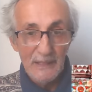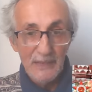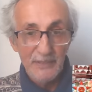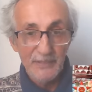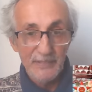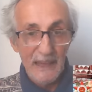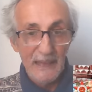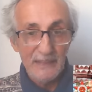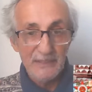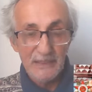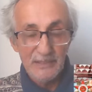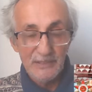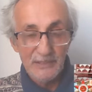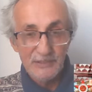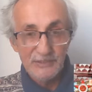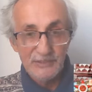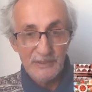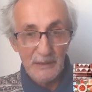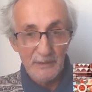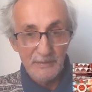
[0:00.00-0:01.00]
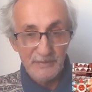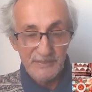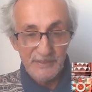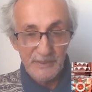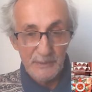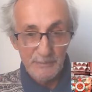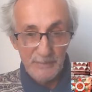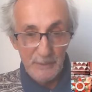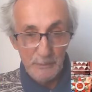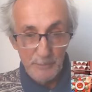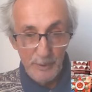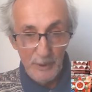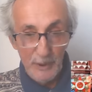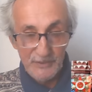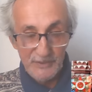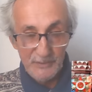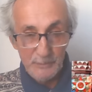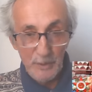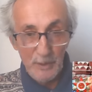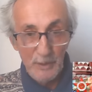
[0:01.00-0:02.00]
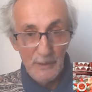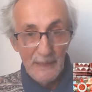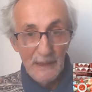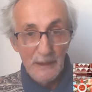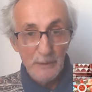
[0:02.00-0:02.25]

That in itself seemed impossible.